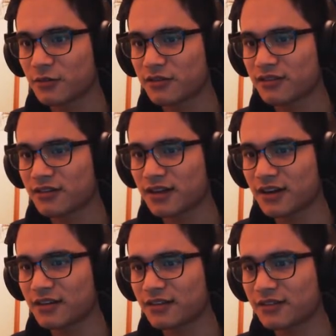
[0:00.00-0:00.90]
take what's
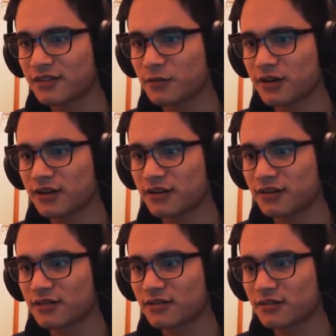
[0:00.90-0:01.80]
inside. Let's see what it
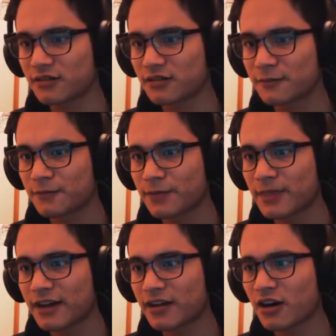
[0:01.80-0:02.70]
is.
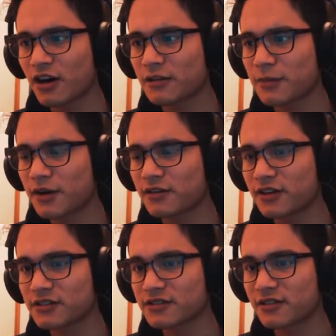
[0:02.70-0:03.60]
I can hardly bear to
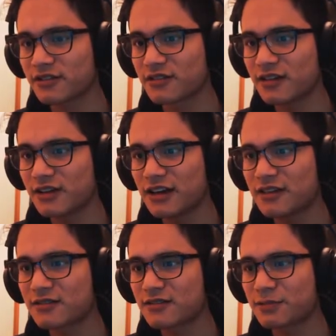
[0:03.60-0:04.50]
touch this.
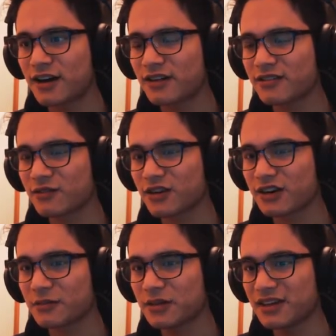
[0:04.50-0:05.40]
It's piles of
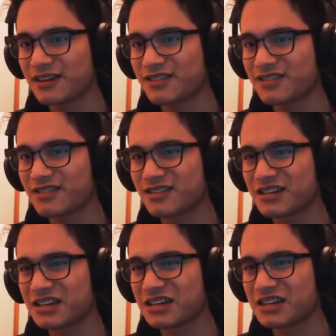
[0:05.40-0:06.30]
rotting meat. It's...
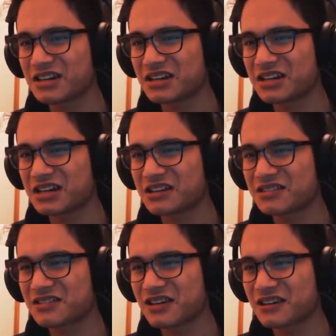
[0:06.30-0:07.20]

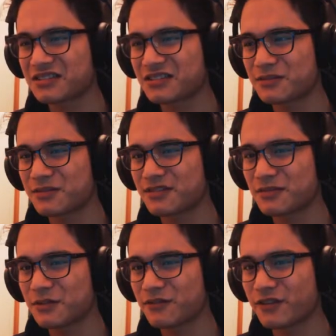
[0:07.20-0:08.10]
I'll take six
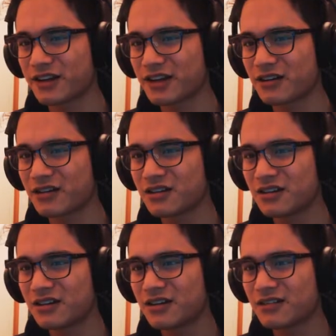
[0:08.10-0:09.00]
pieces of meat for now.
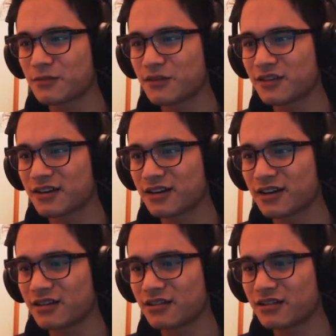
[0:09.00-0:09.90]
It's the most I can
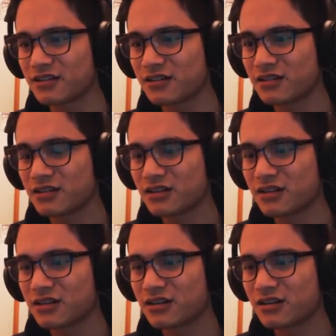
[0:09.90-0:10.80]
handle.
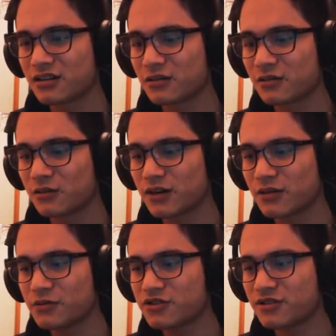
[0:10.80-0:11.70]

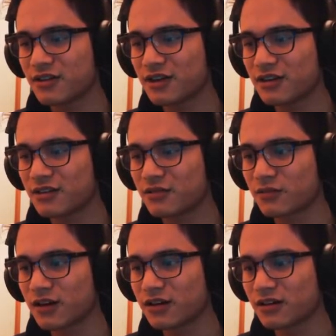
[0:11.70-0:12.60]
Why would you take it? It's
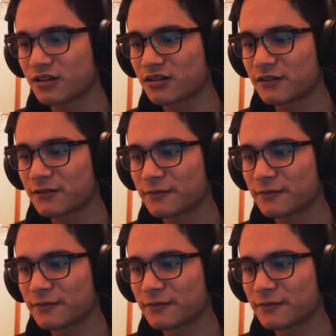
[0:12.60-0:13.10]
rotting.